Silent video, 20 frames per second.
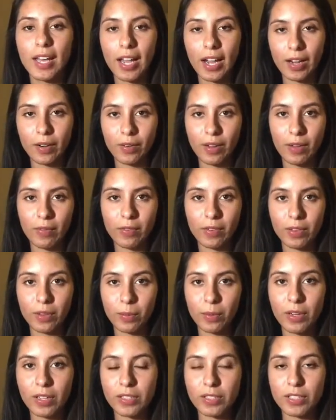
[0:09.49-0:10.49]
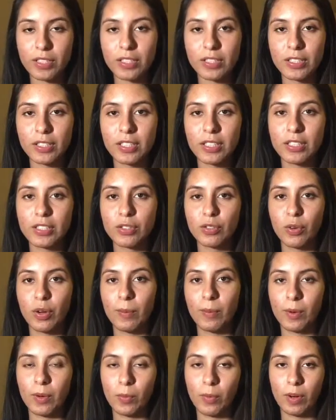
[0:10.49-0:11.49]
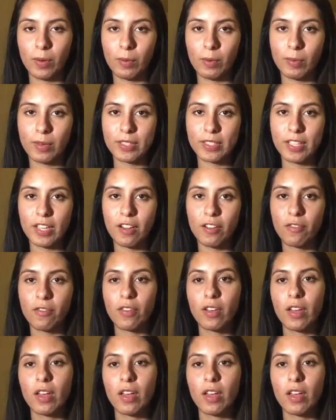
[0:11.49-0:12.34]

I don't have another person, so I'm going to work by myself.